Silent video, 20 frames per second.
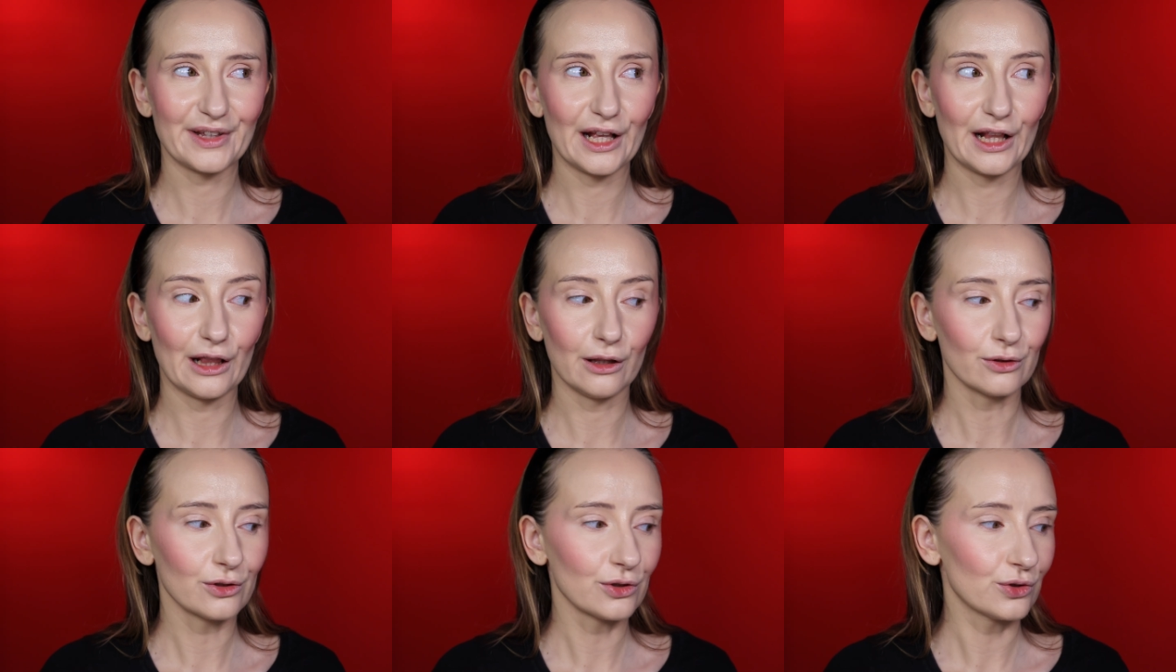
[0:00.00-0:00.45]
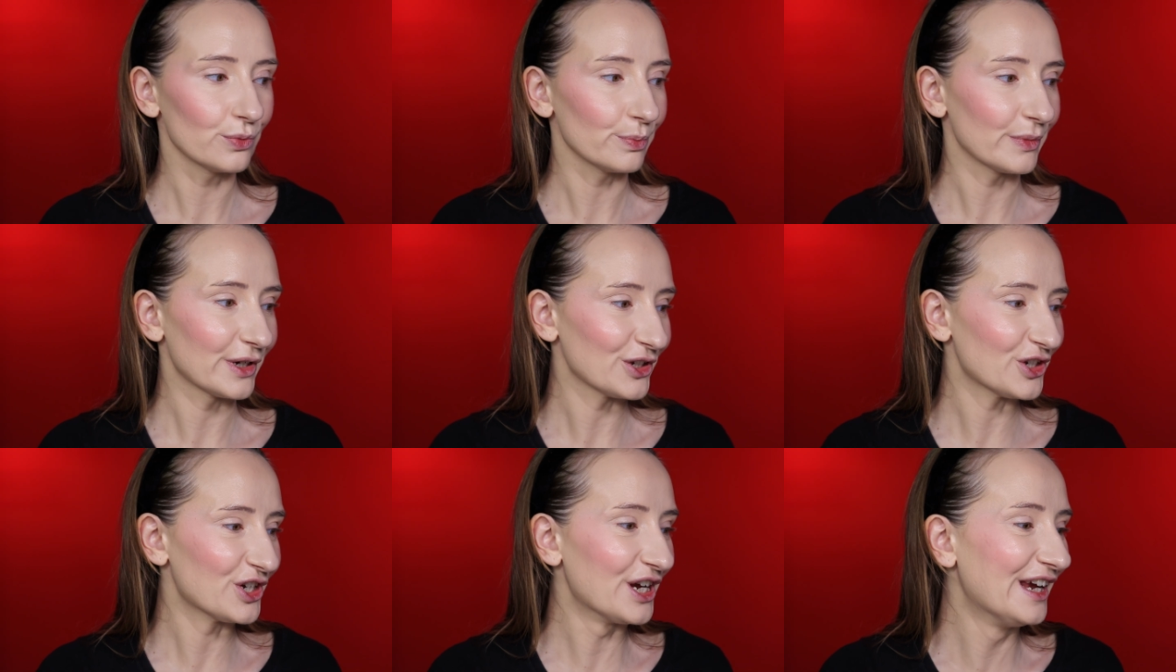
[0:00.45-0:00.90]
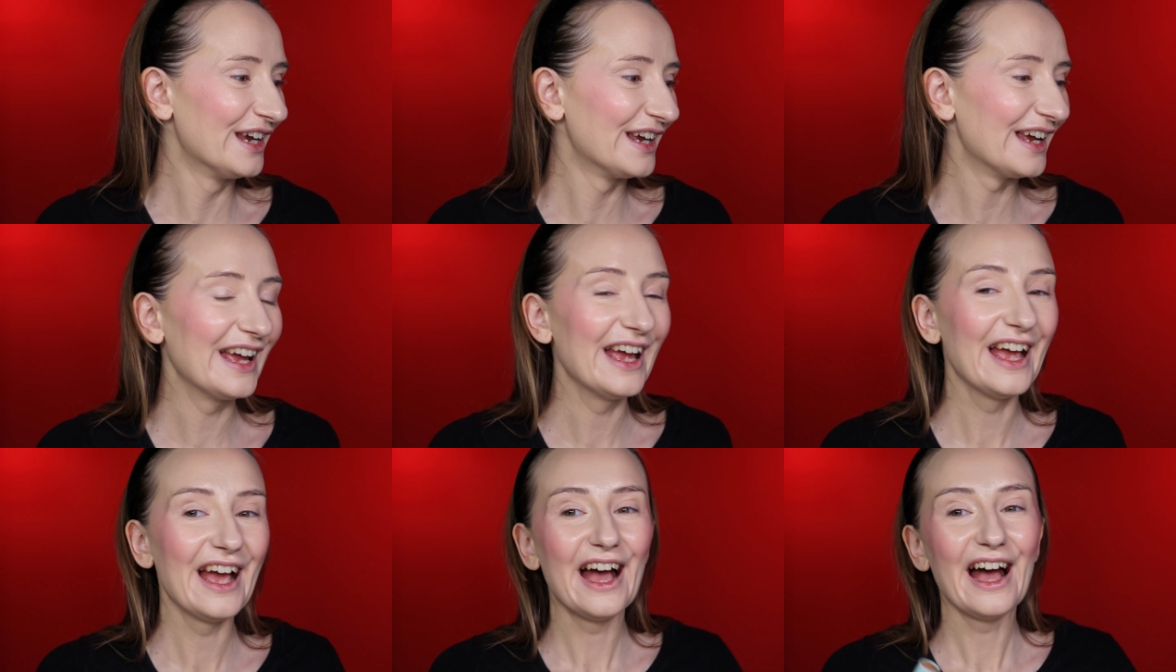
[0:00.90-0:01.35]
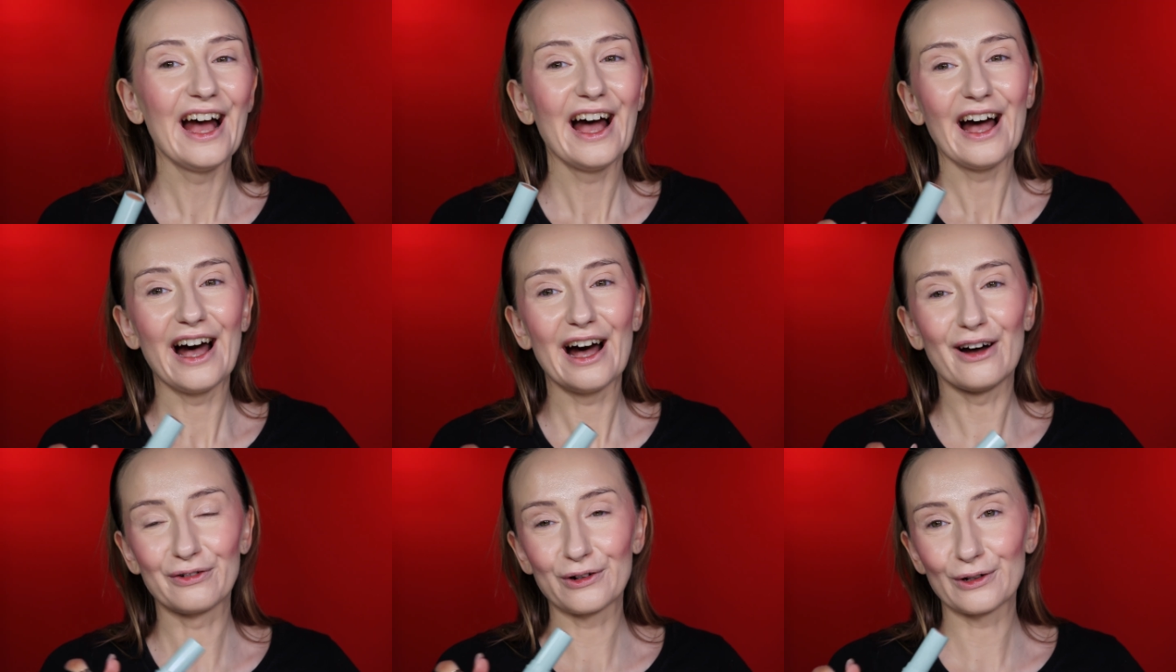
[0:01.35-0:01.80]
it looks too much.
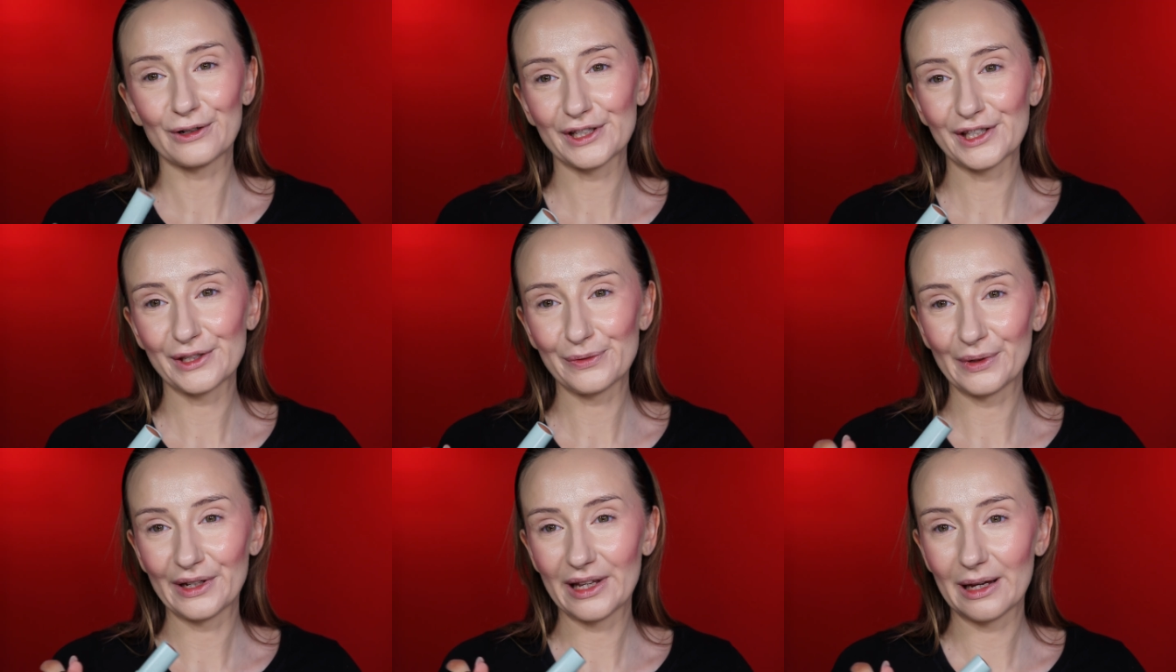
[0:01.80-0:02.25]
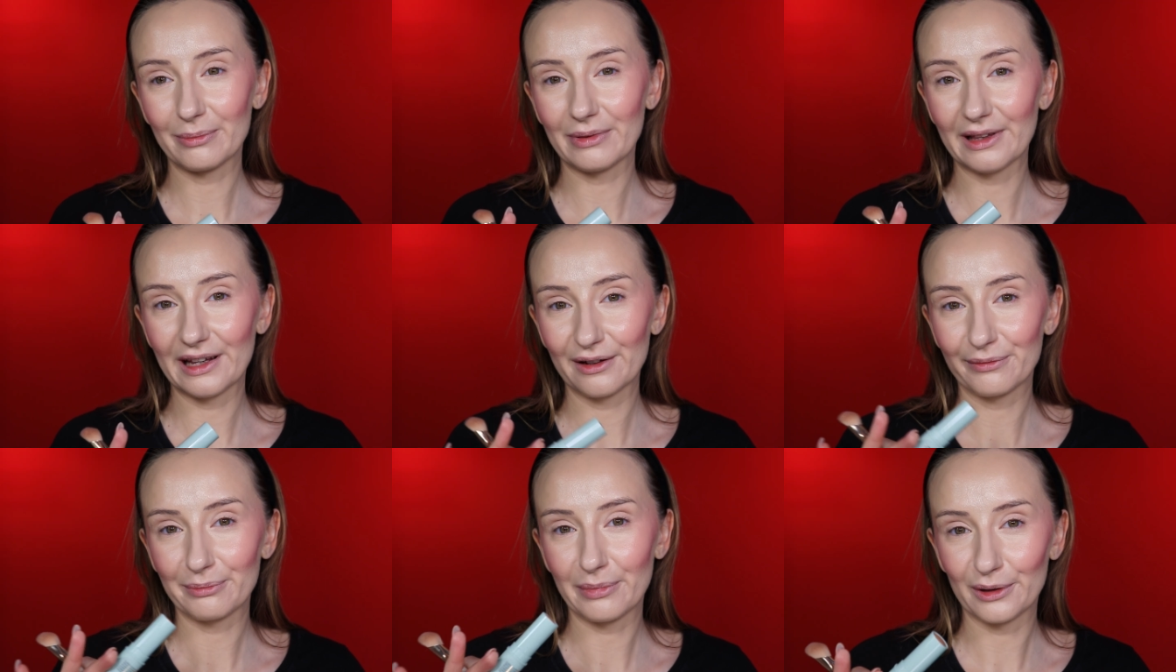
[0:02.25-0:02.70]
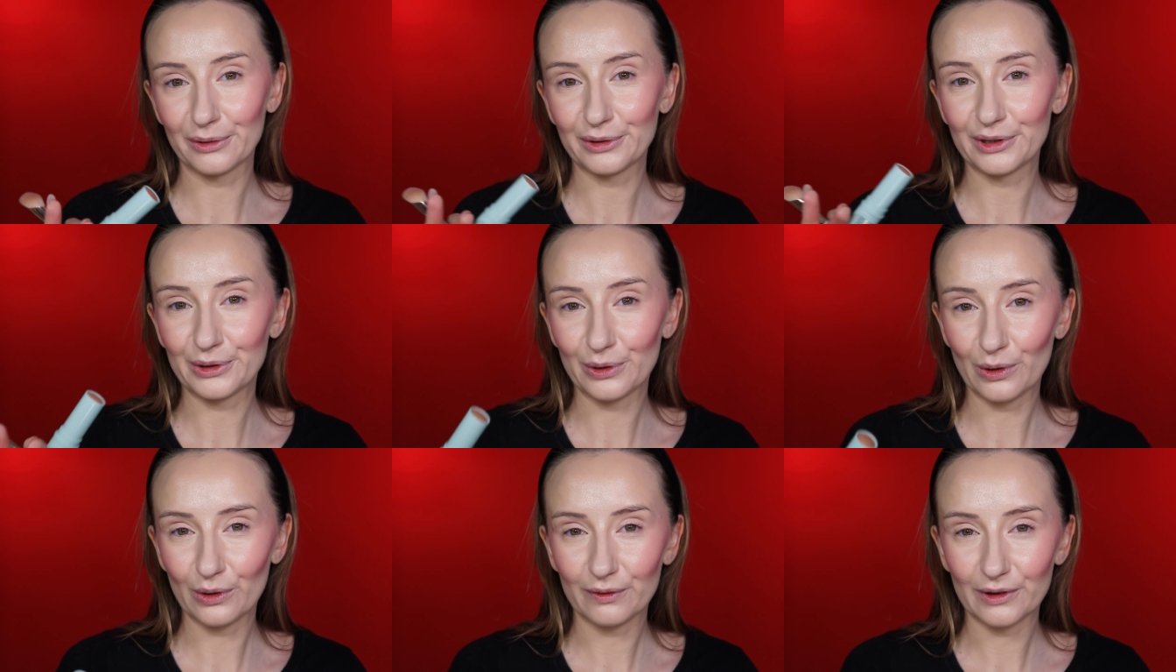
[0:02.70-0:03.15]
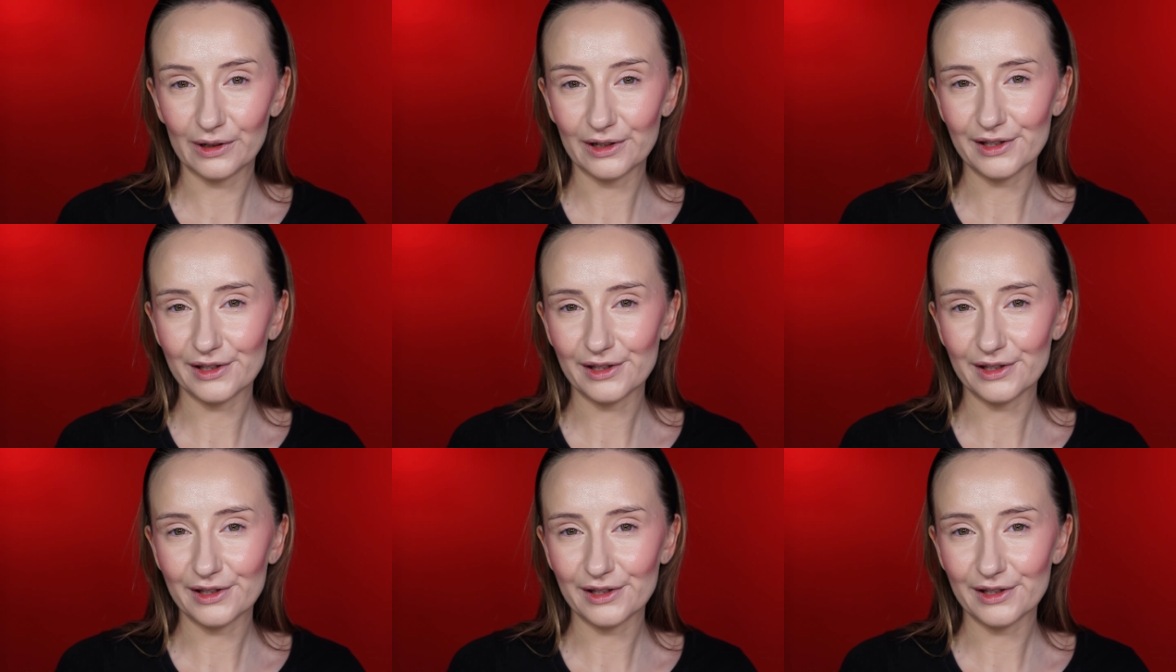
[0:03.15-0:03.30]
Of course, when I apply powder over,